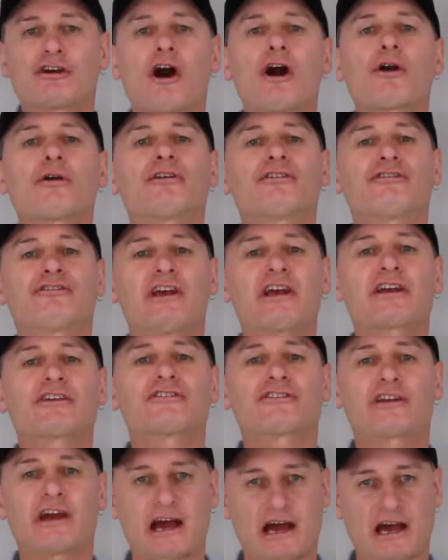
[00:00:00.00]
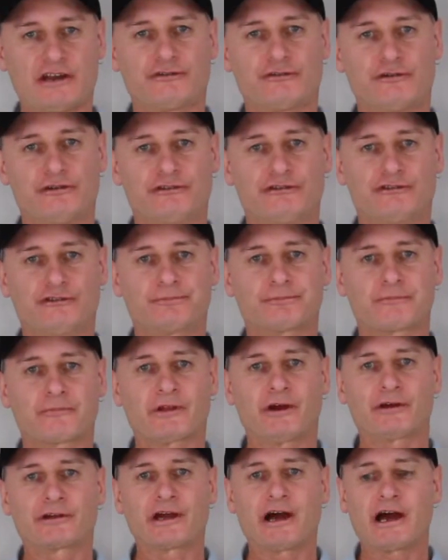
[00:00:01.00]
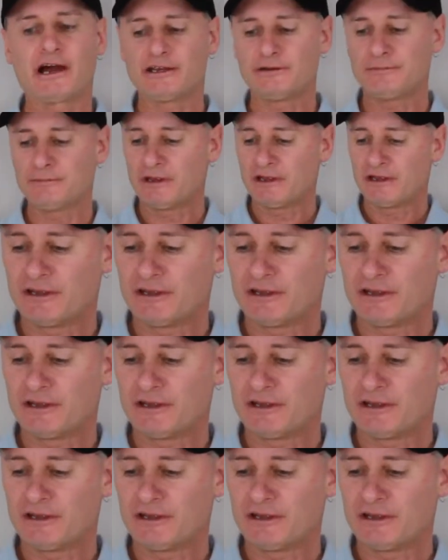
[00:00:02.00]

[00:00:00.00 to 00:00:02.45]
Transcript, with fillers: Corosex cartridge, okay?